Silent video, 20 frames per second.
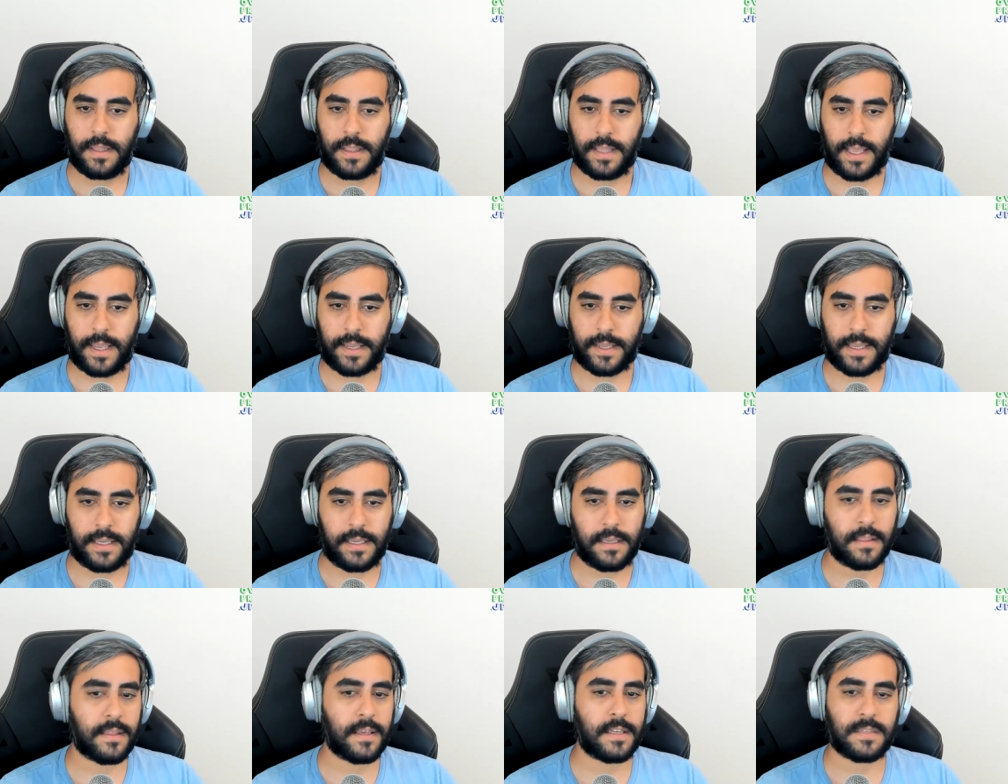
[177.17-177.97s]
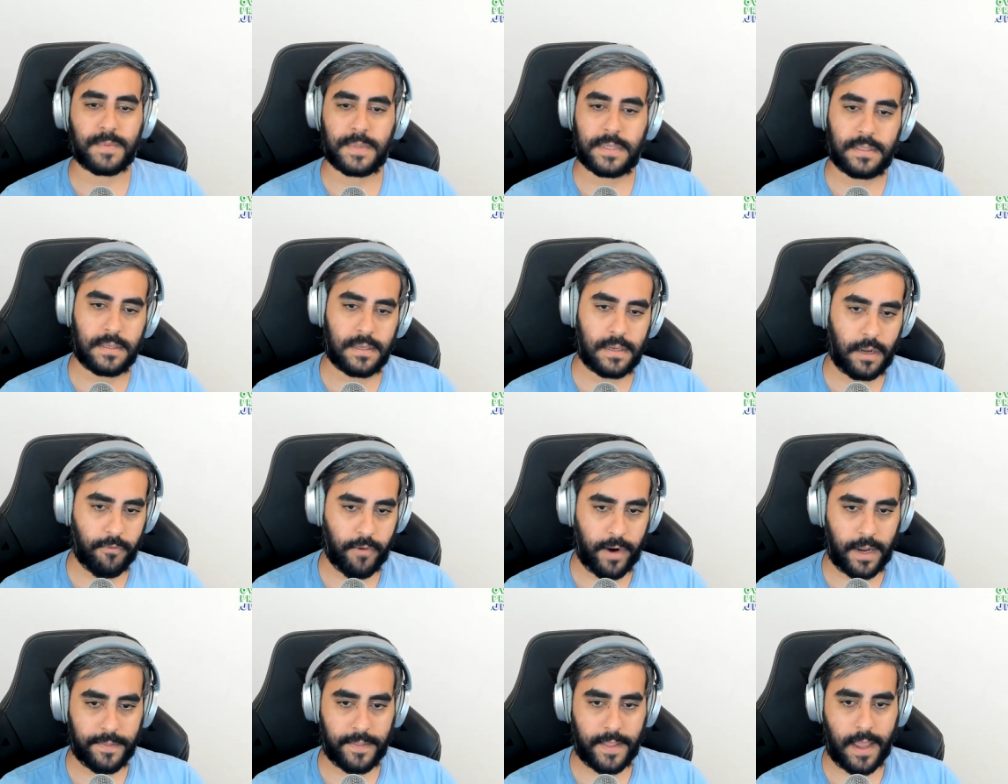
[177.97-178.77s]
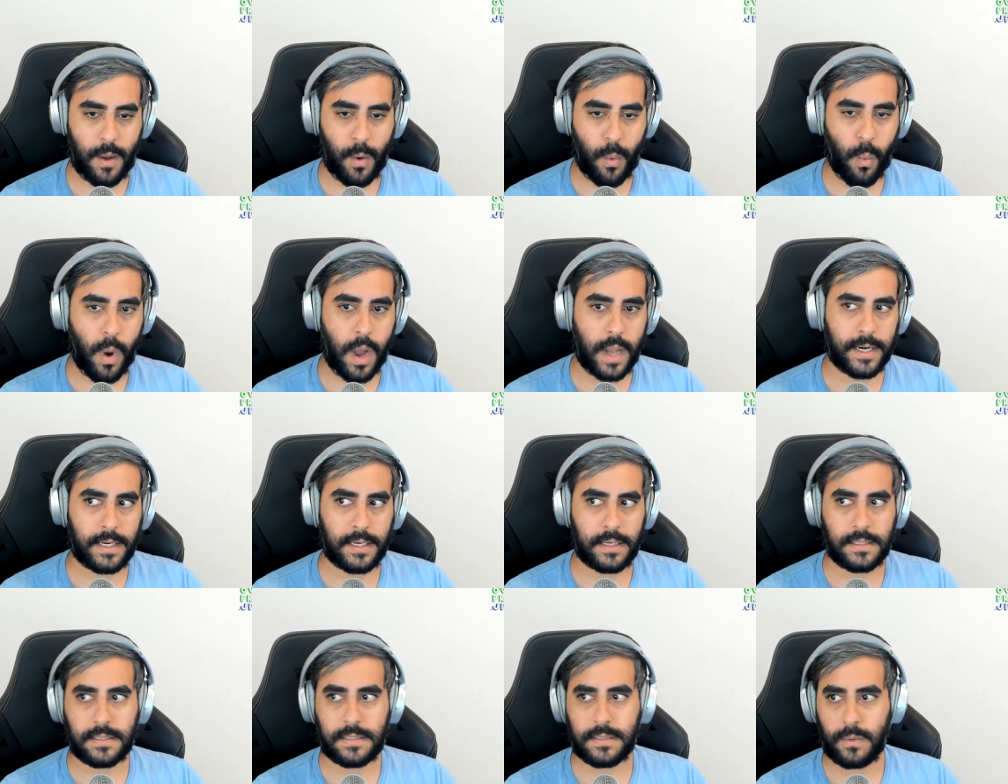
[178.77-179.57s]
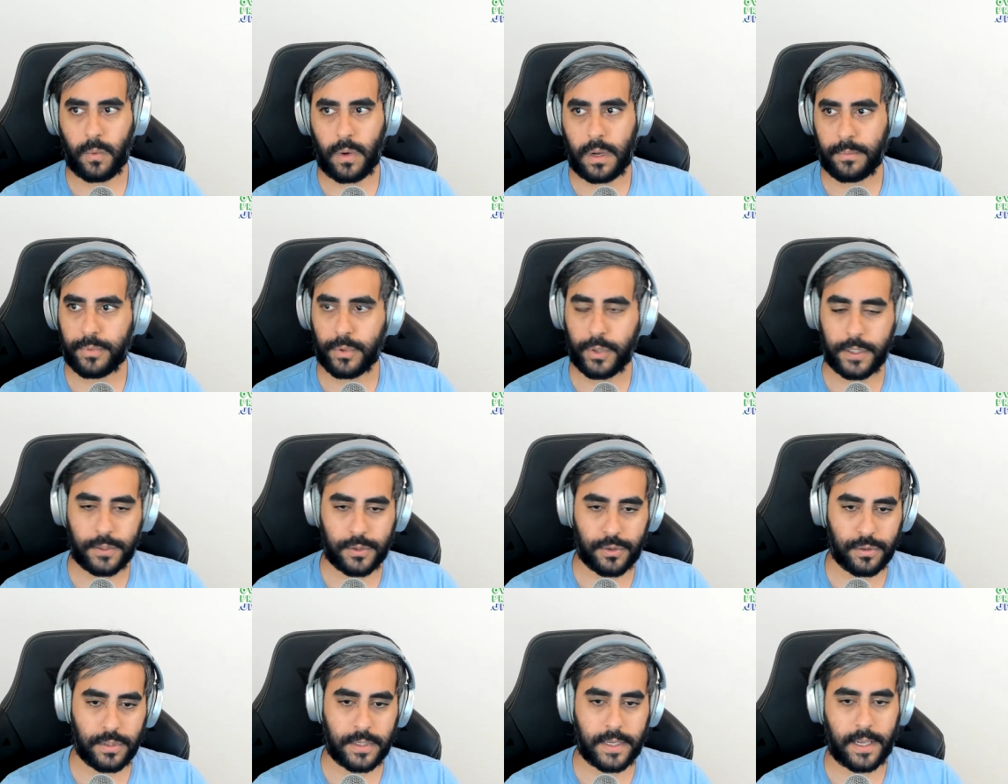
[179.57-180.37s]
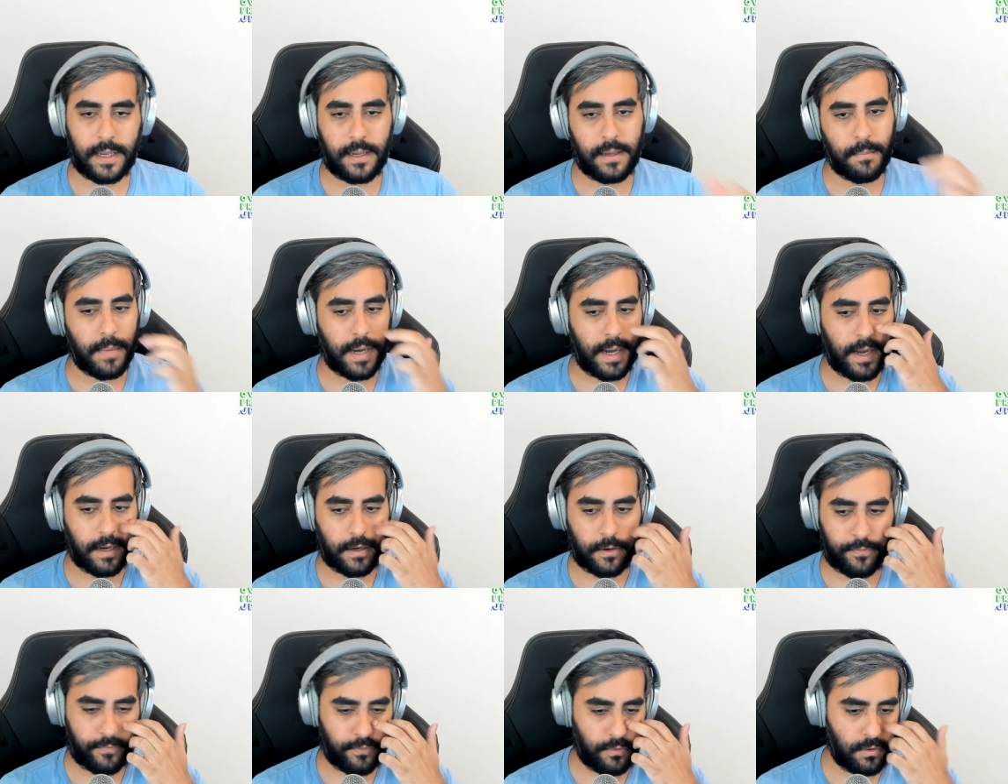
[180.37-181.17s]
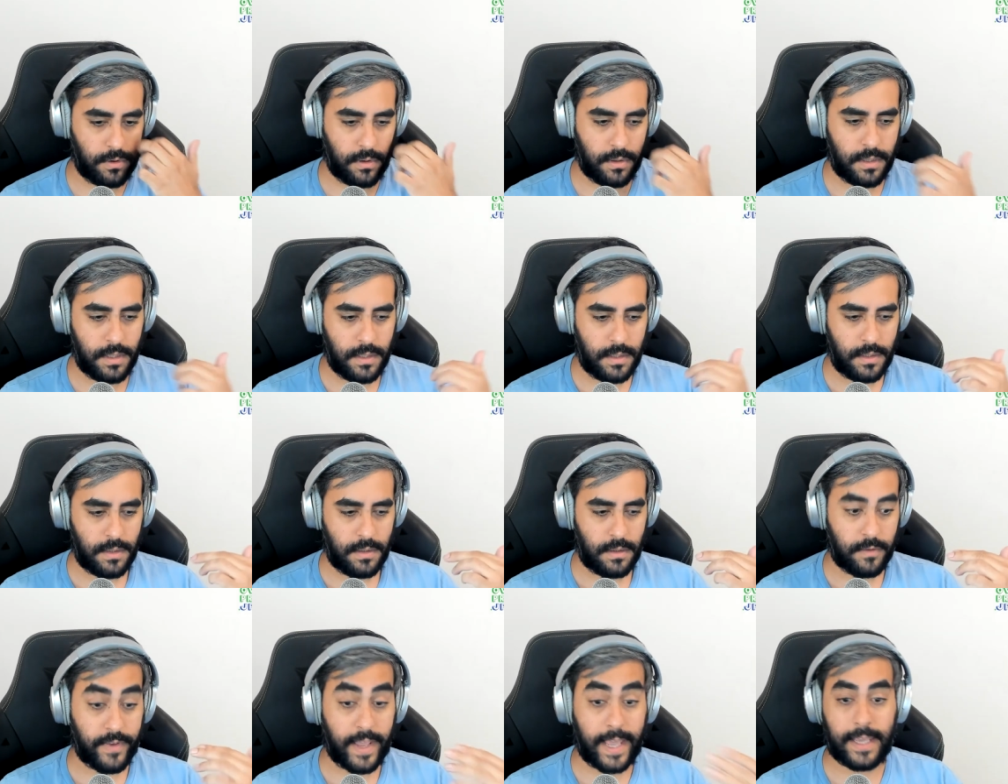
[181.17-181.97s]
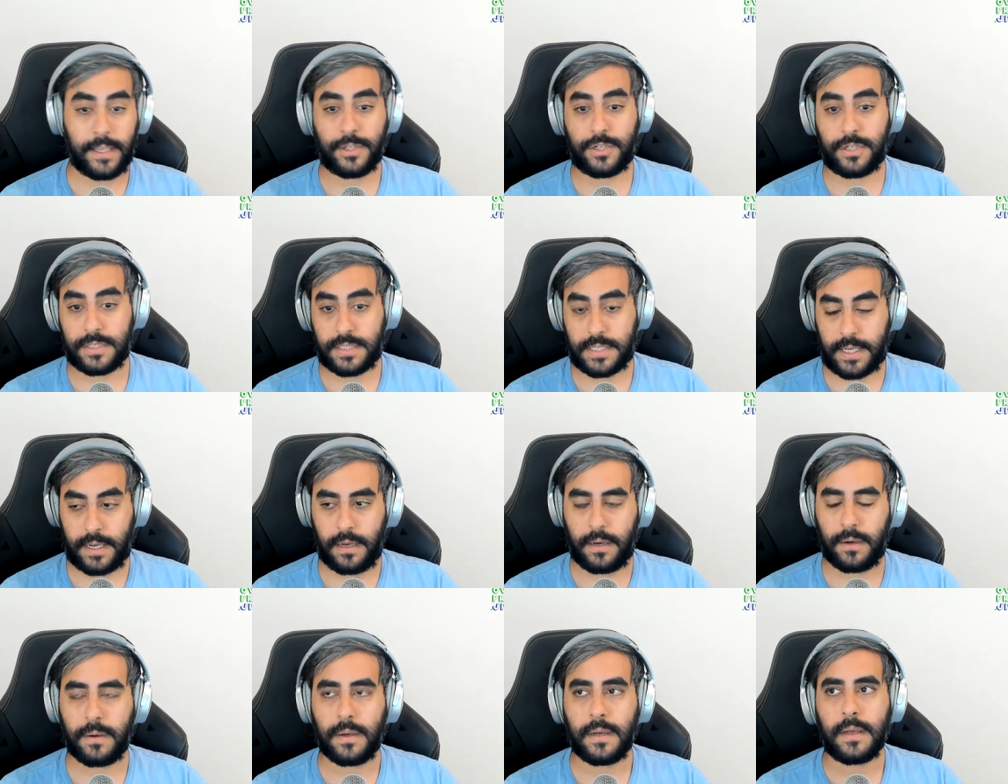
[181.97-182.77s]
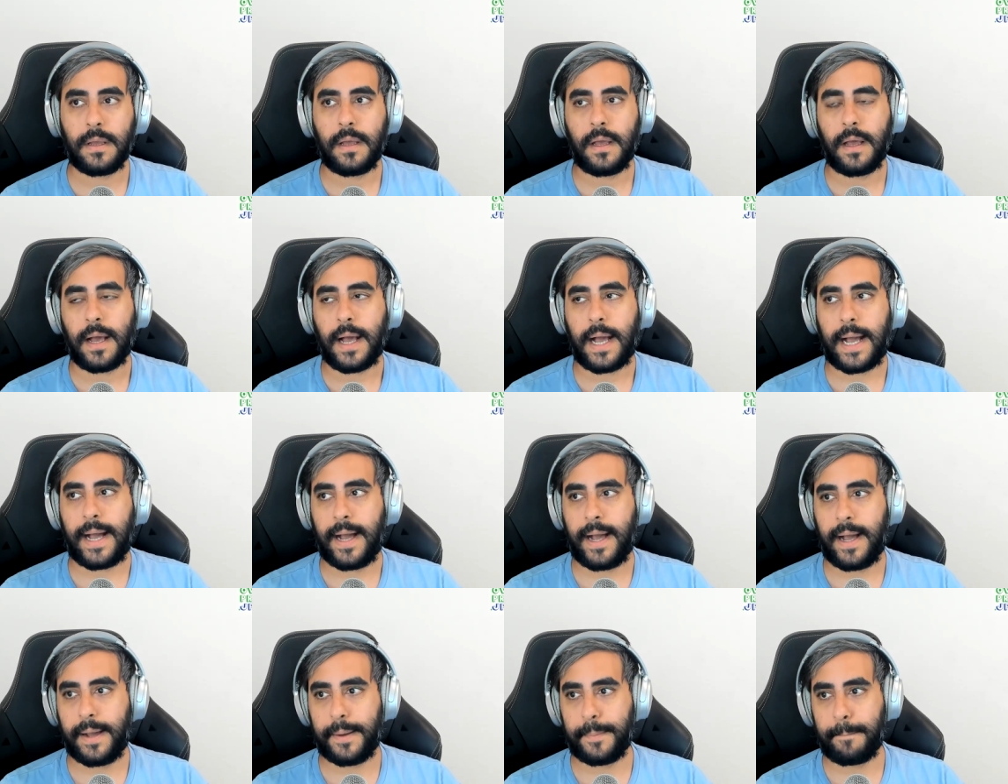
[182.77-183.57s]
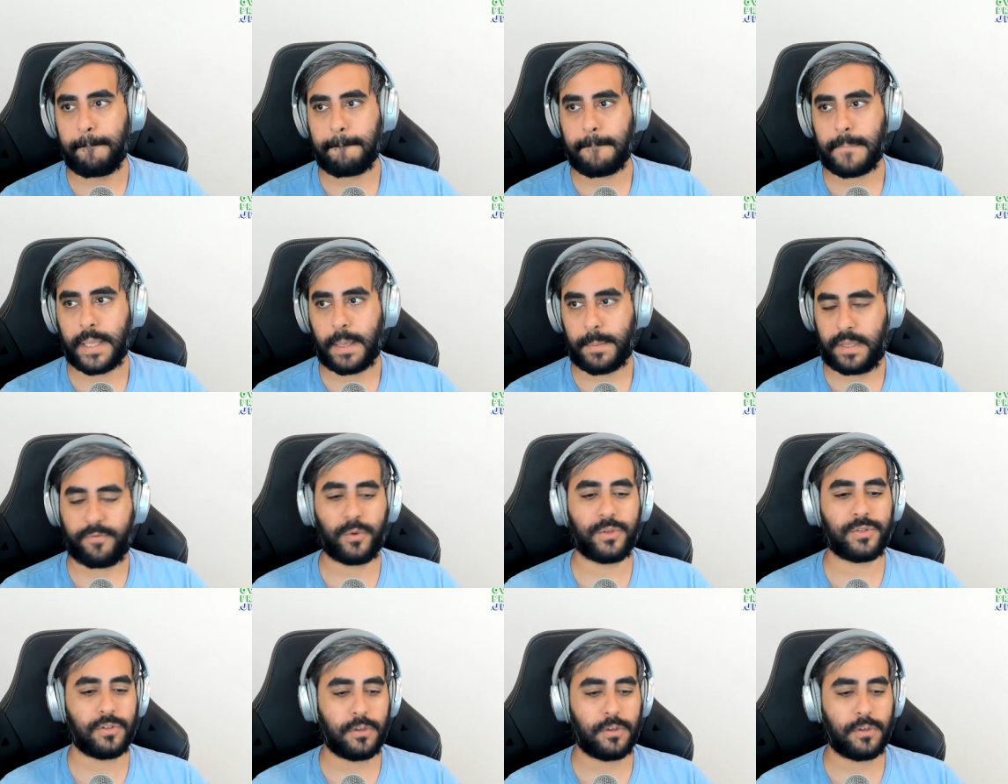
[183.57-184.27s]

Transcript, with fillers: Like, ETH has been around that 1 to 1.2K mark for, for ages now. Um, I mean, if we